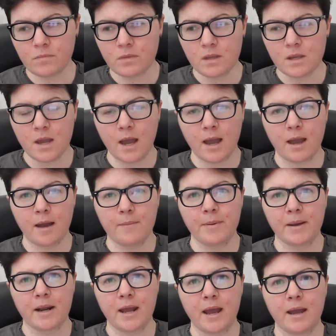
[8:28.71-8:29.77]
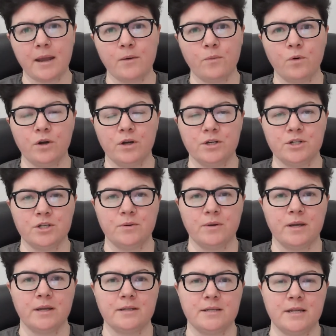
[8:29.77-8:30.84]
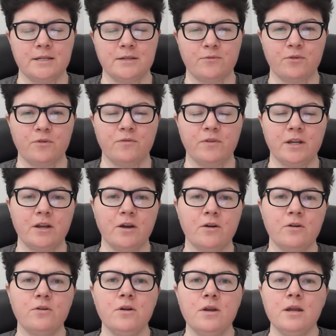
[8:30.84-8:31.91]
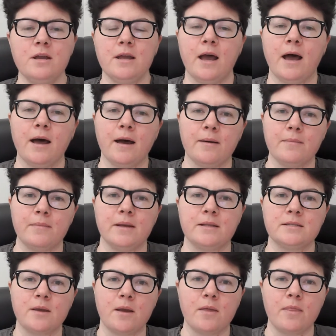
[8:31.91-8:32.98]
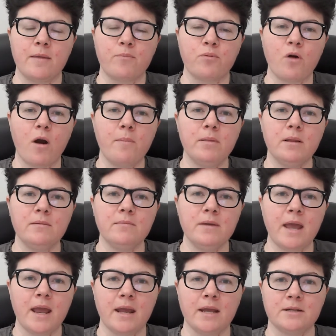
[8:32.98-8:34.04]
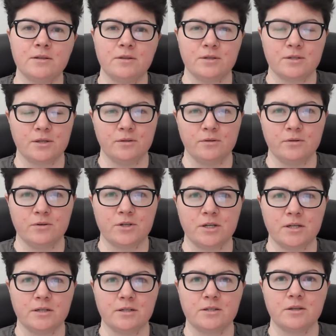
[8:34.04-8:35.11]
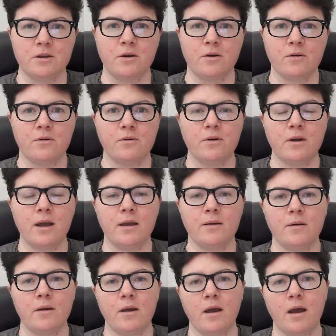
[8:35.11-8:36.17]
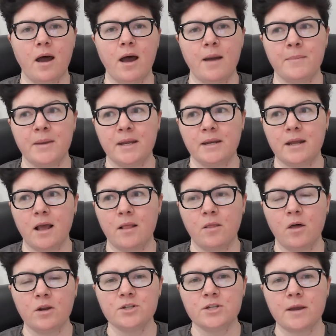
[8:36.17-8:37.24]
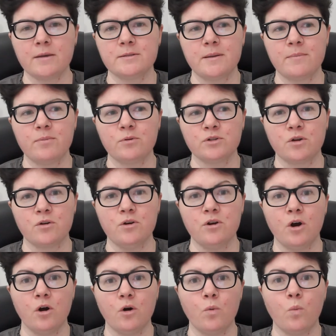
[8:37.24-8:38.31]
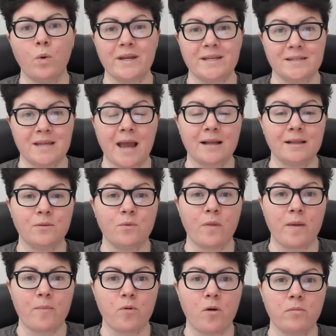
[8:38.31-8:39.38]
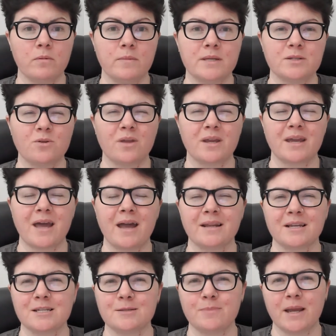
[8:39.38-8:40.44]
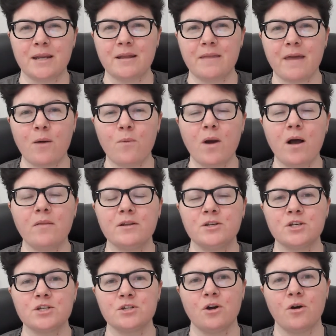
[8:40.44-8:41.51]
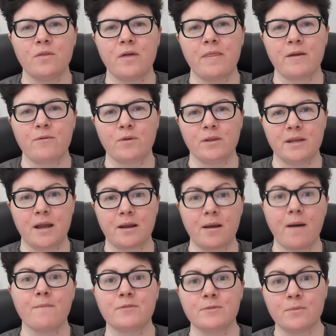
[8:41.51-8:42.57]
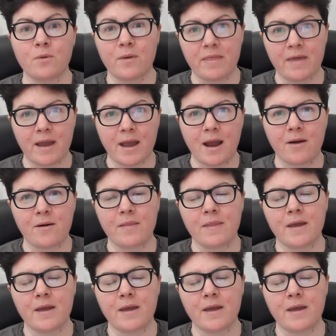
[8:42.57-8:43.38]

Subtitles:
but I would do a different video. It's the problem and the solution. So a lot of times people don't know exactly what their problem is, or they can't explain it that well. They just know that they're really uncomfortable where they are, and